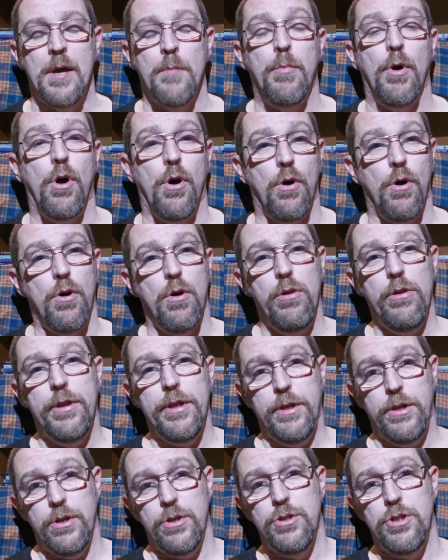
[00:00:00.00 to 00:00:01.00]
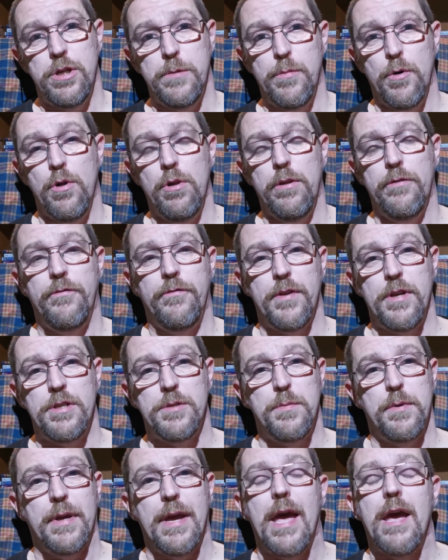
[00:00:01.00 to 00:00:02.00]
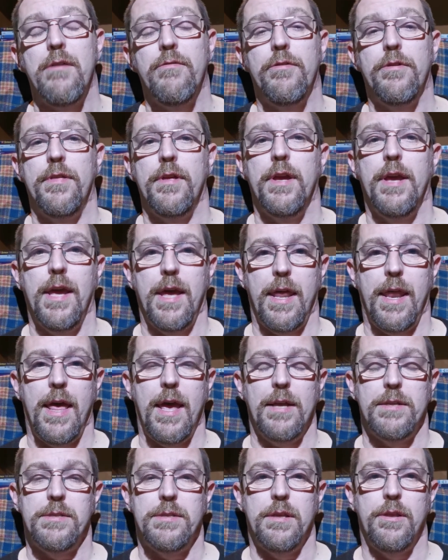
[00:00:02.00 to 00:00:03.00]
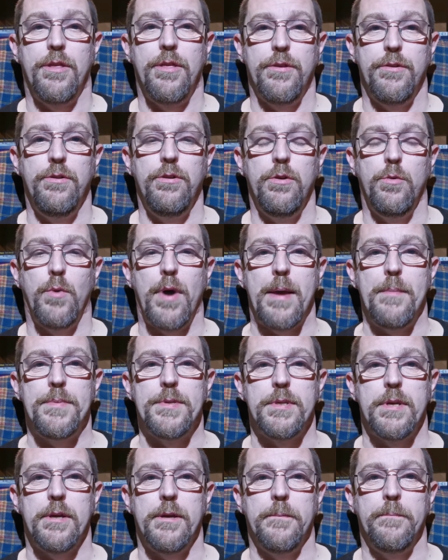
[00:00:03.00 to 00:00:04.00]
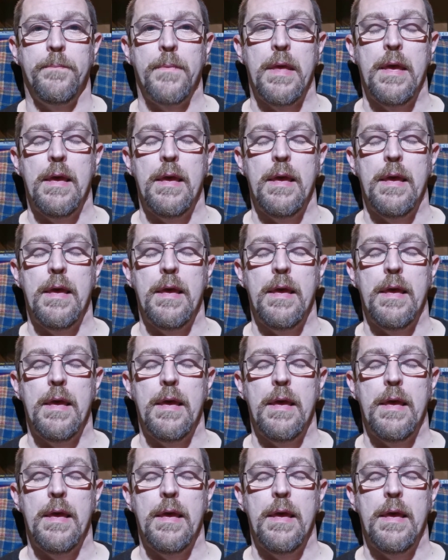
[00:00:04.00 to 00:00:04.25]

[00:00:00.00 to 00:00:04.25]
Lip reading: But all the YouTube, all the Facebook, everything connects in through the website.